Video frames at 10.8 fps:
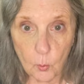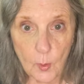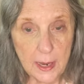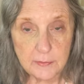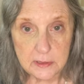
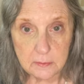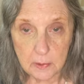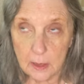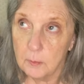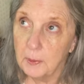We have
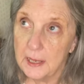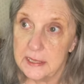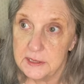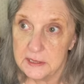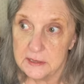a
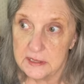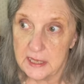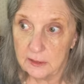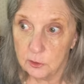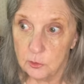place in
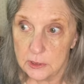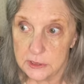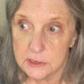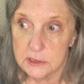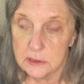St.
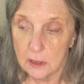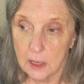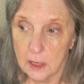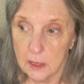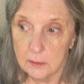Louis
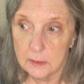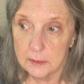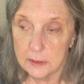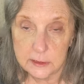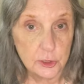
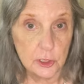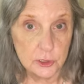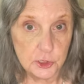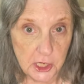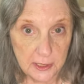that's
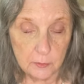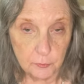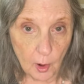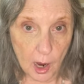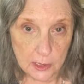called Chain
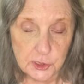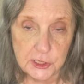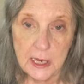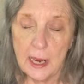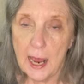of
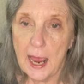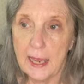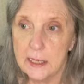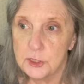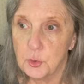Rocks,
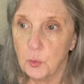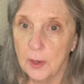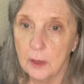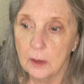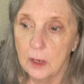and it's
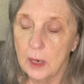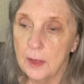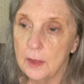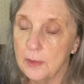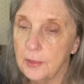where
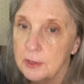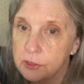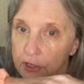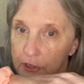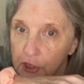
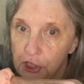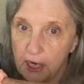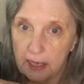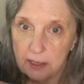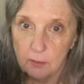there's a
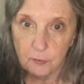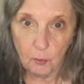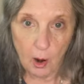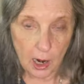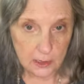chain of
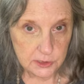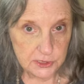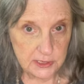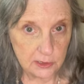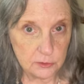
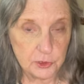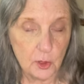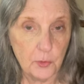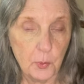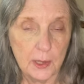rocks that goes
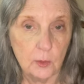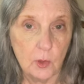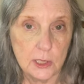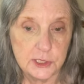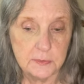all the way
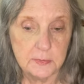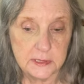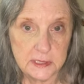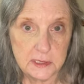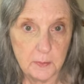across the
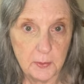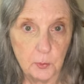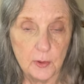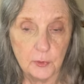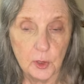Mississippi
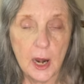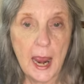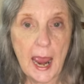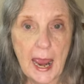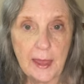River,
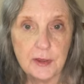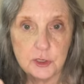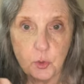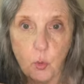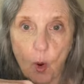and
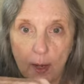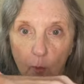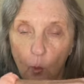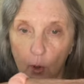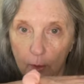there's
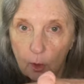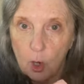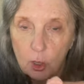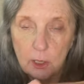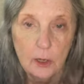white water
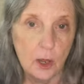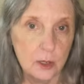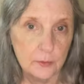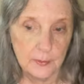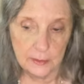all
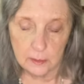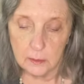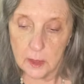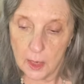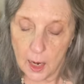along
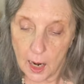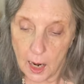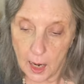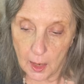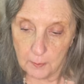there.
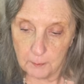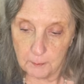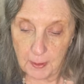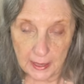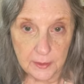
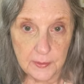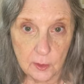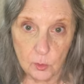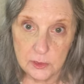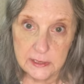Back in
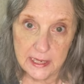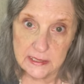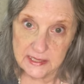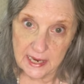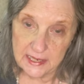the old
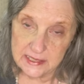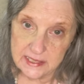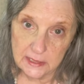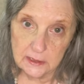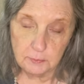days, they had to
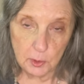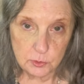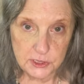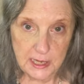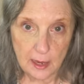take the
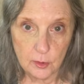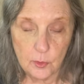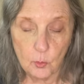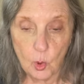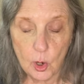boats out of
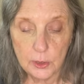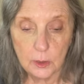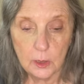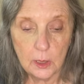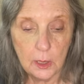the
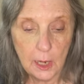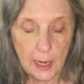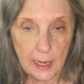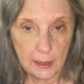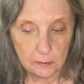water
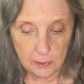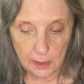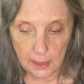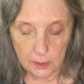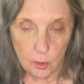
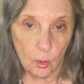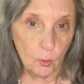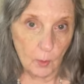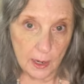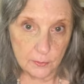and go
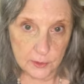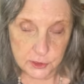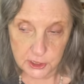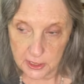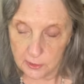around the
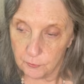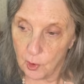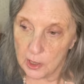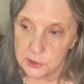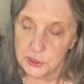chain of
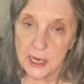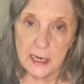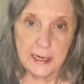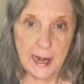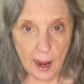rocks.
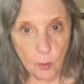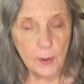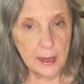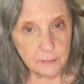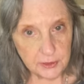Now
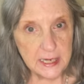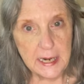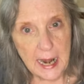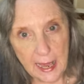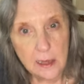we have
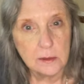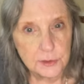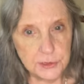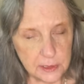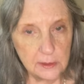
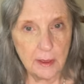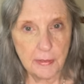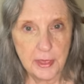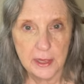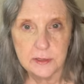canals
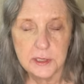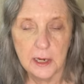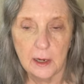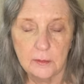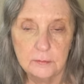that
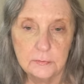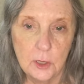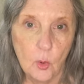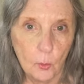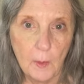
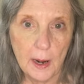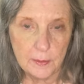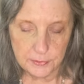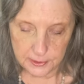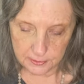go
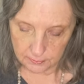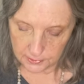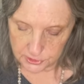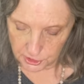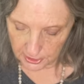around
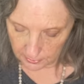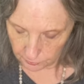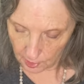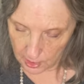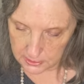the chain
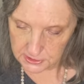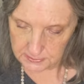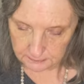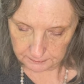of rocks.